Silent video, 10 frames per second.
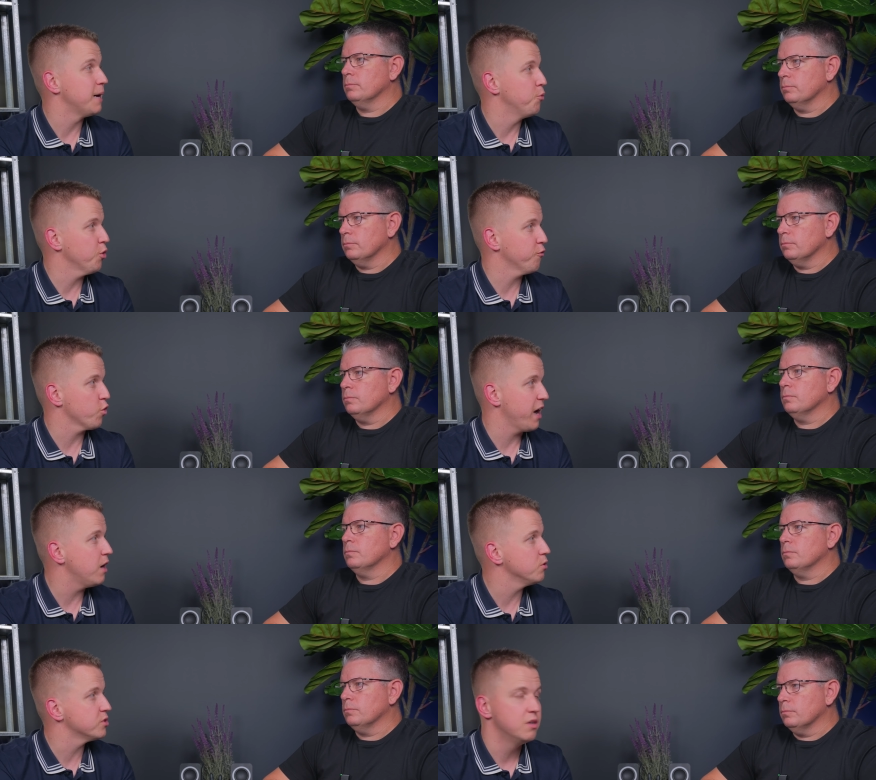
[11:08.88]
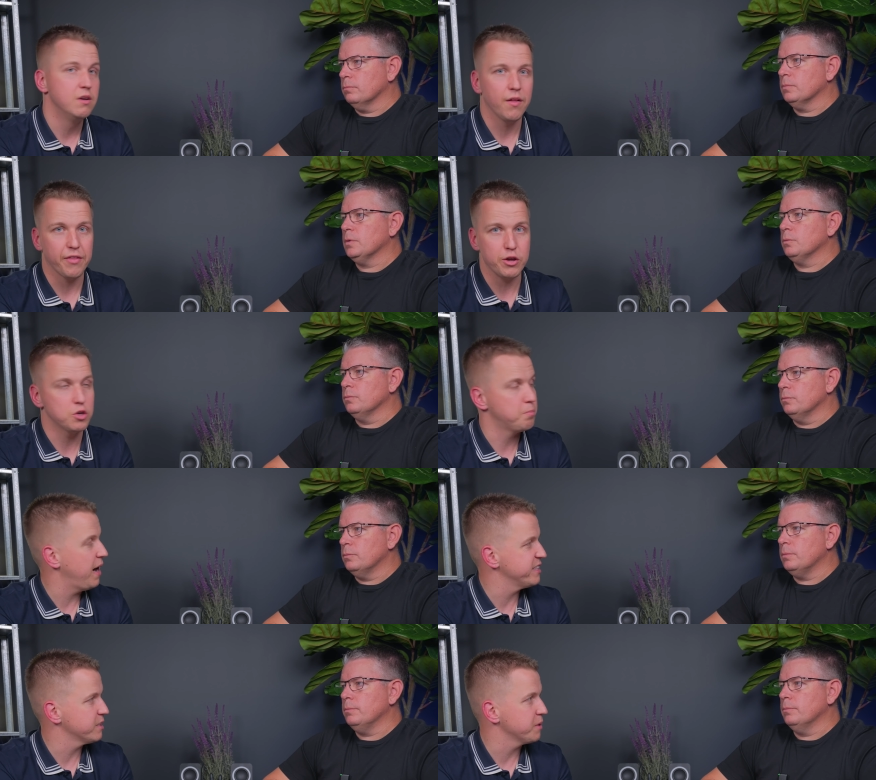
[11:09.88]
Speaker 1: a lot more for a house that you could
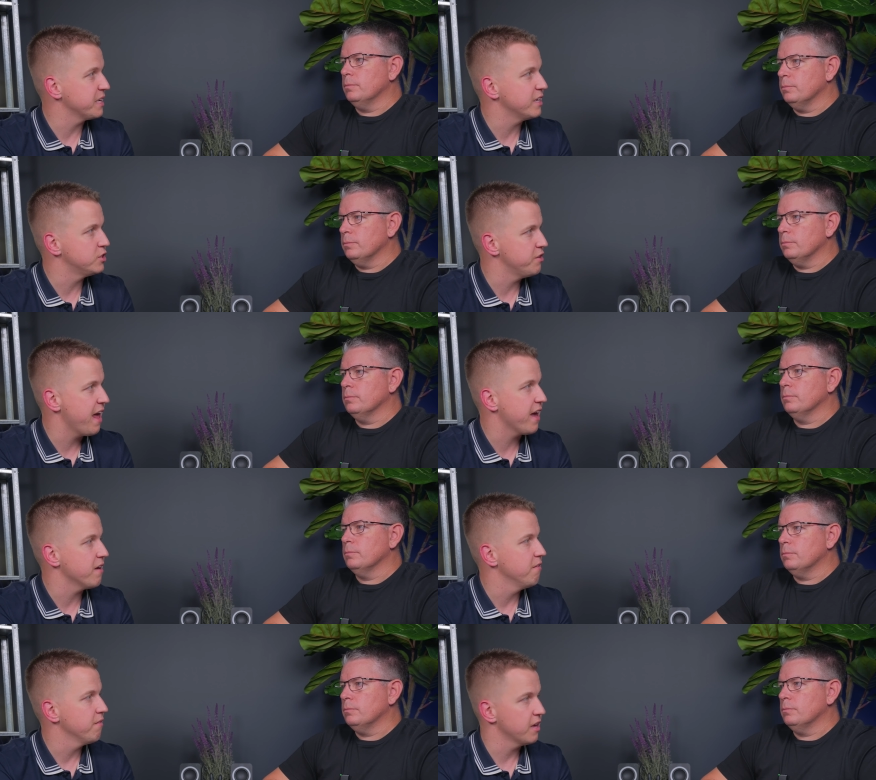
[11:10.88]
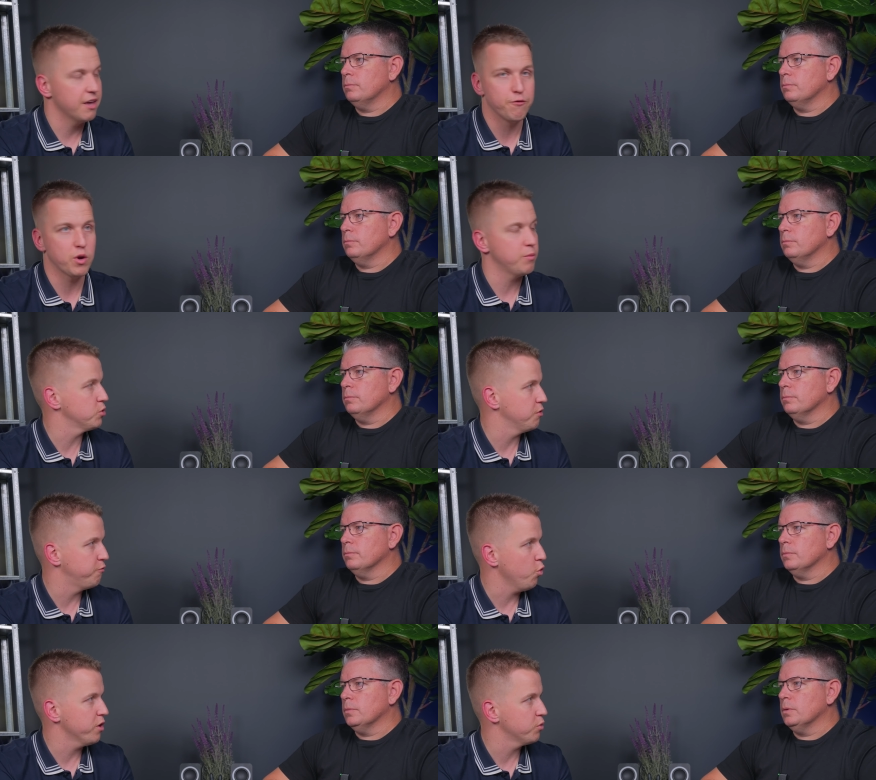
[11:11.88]
possibly get today if you're able to
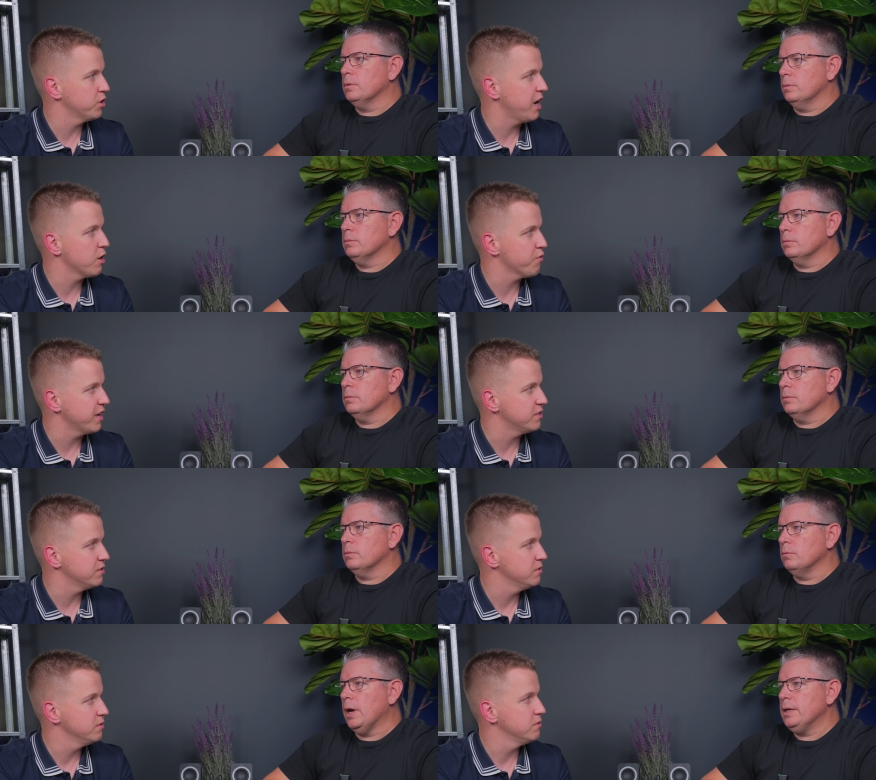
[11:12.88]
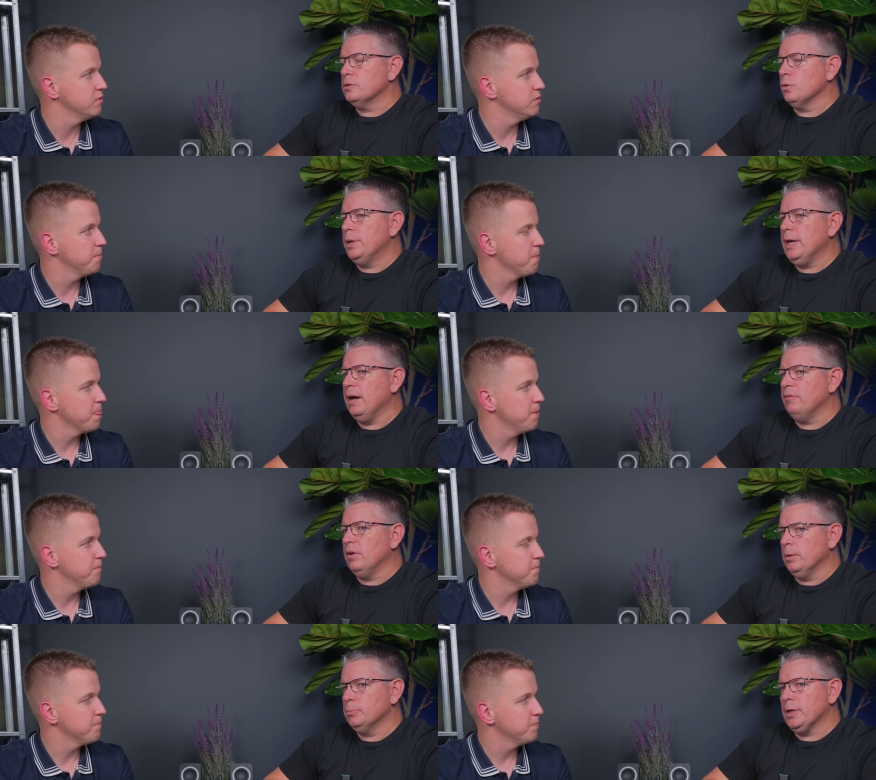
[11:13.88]
afford it with the higher rates. Right, so we have
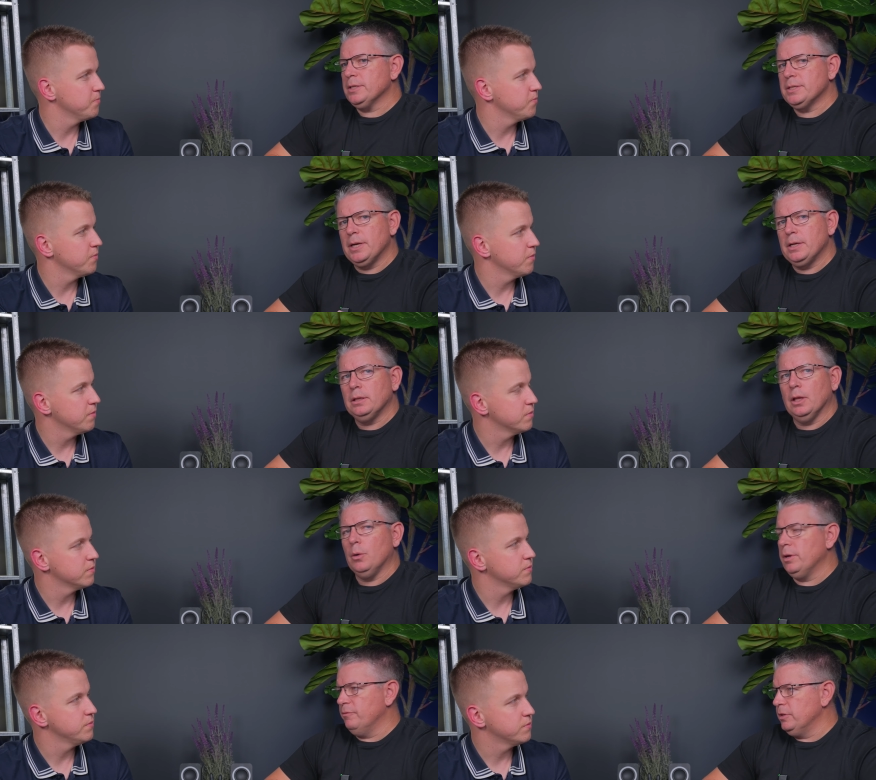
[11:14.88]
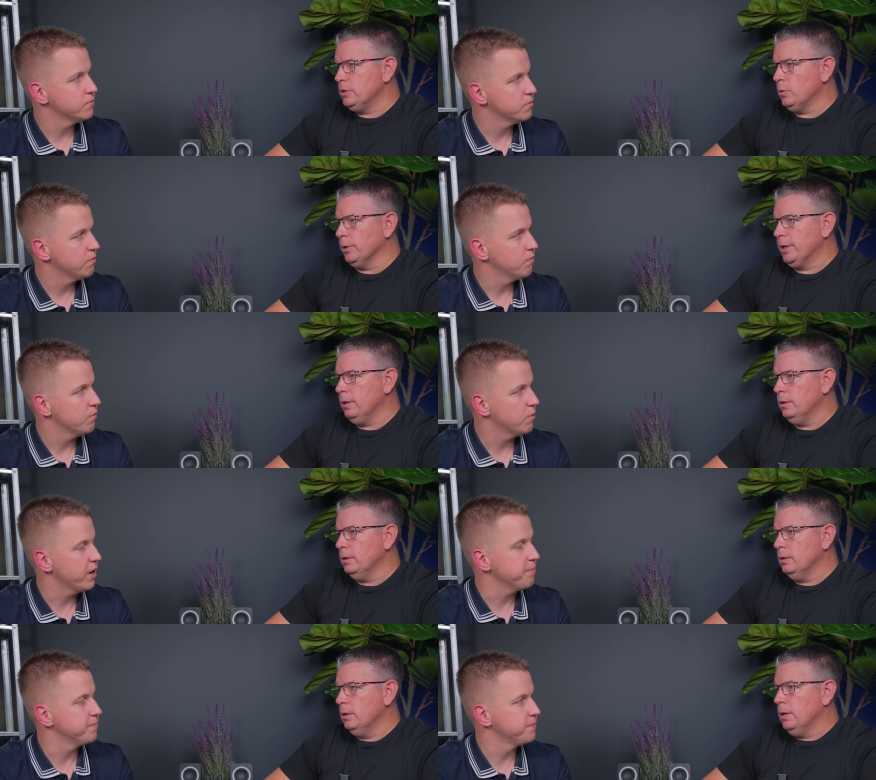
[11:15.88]
Speaker 2: unprecedented low inventory,
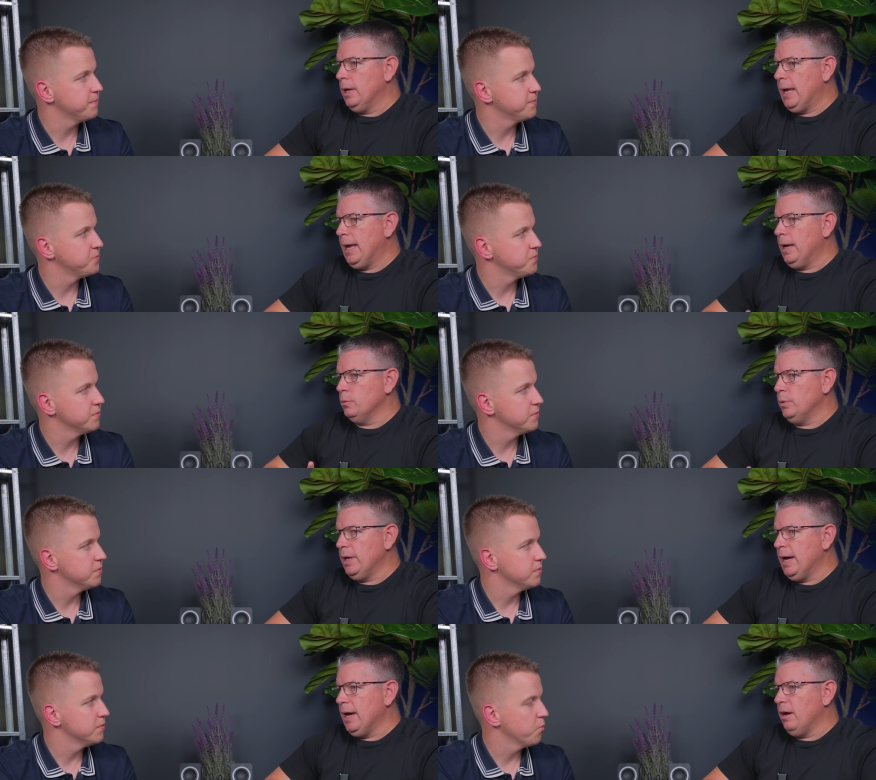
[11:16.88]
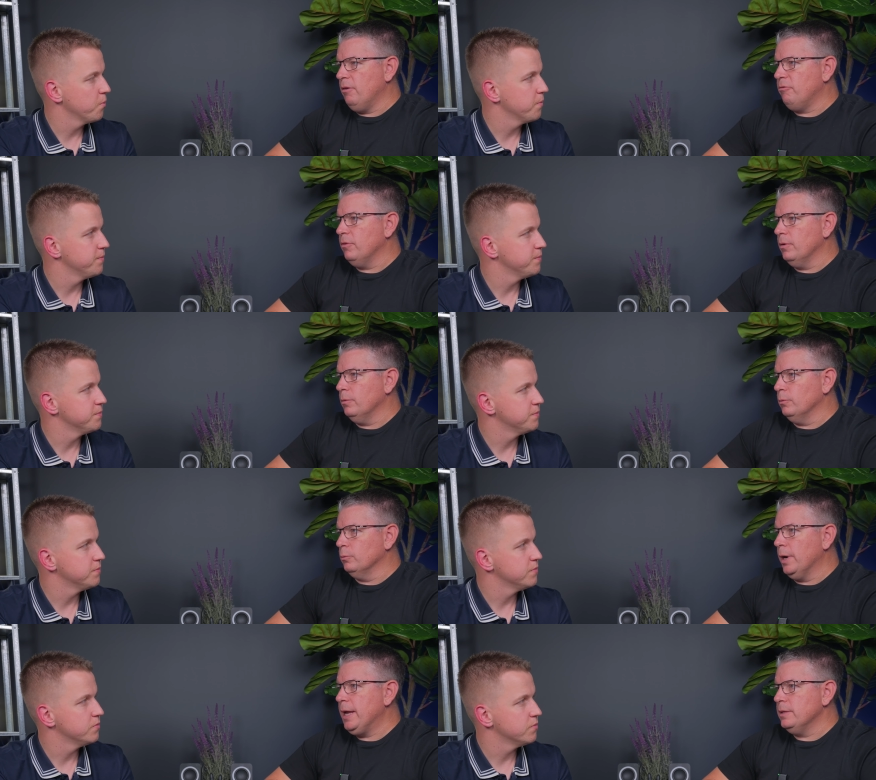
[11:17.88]
right, and we have
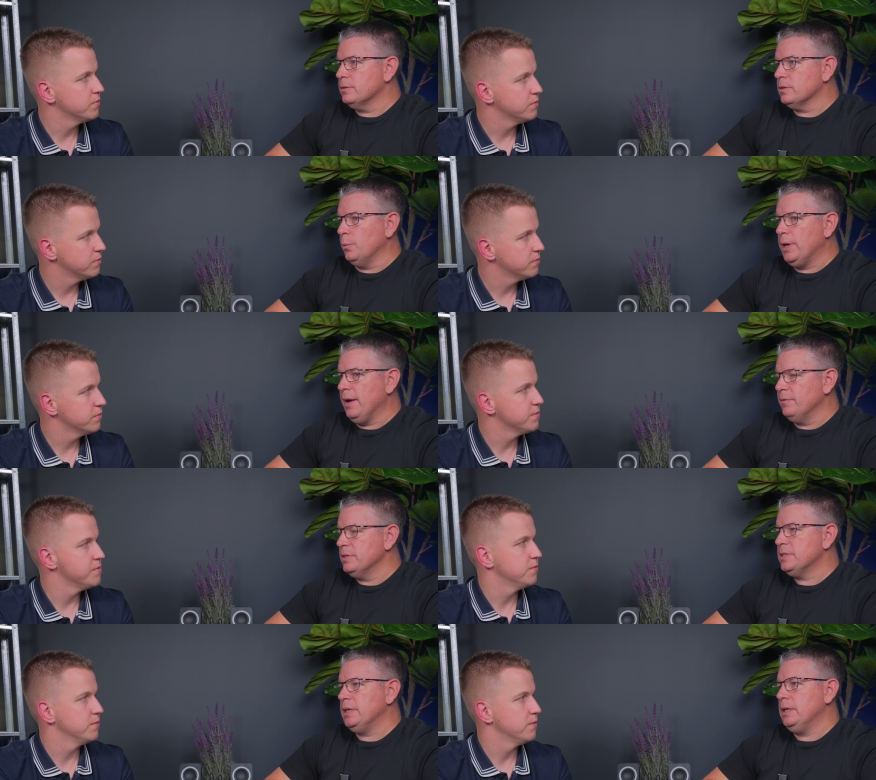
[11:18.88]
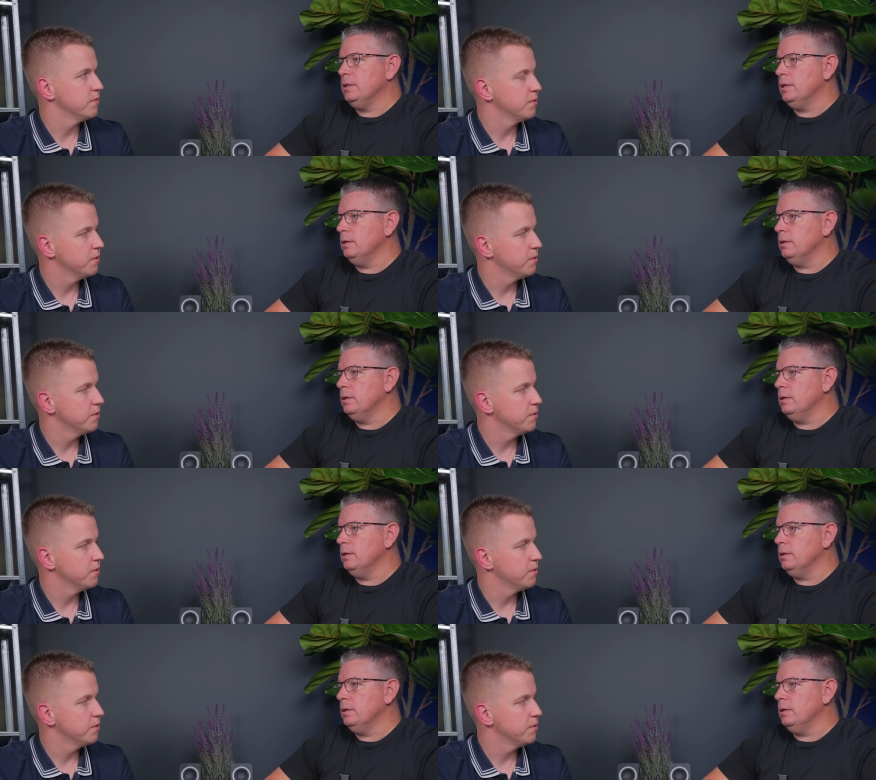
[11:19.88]
rates that we haven't seen